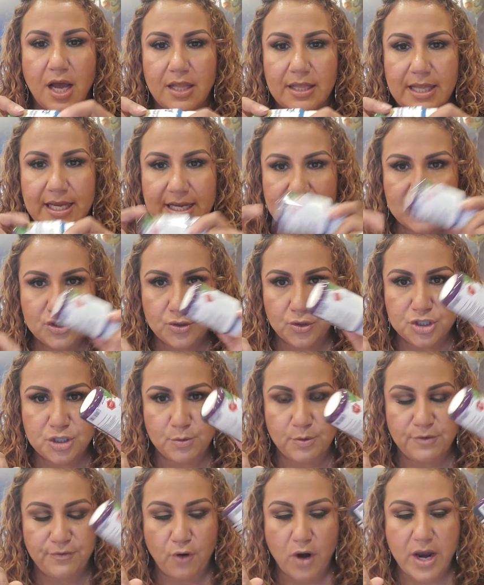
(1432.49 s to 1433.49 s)
Like I told
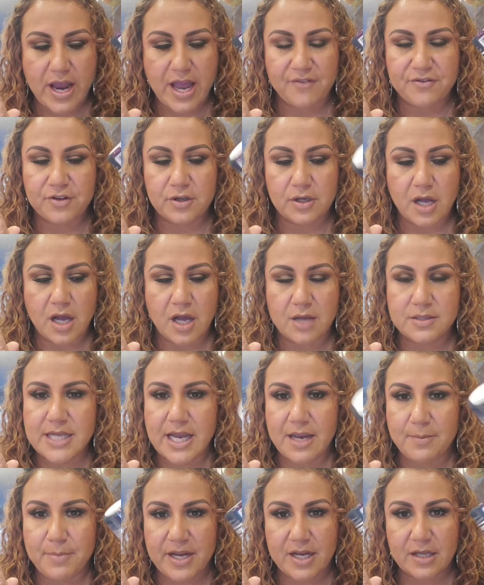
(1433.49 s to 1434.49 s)
you before, I have
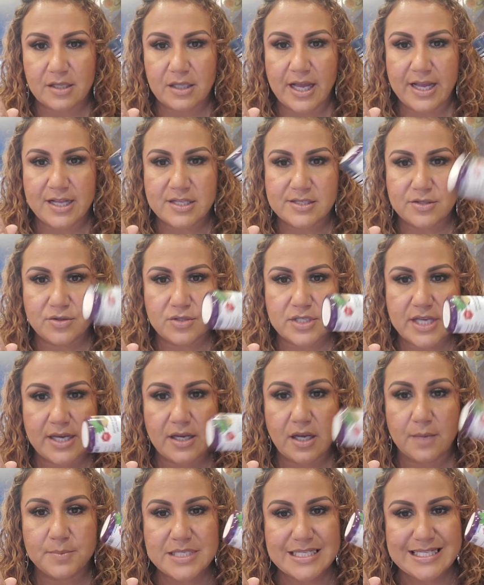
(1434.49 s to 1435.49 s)
diabetic clients who
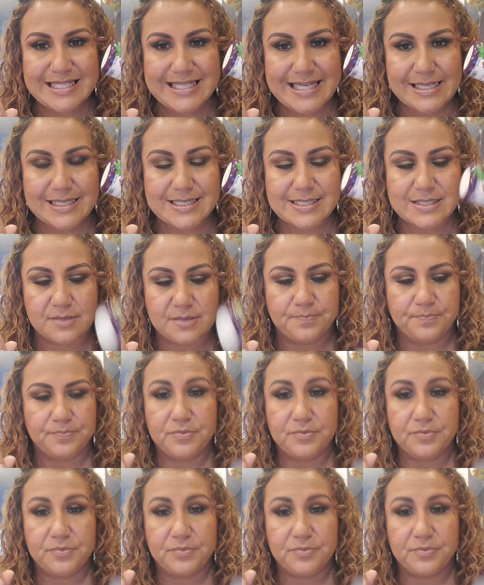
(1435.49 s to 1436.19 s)
take up to 6.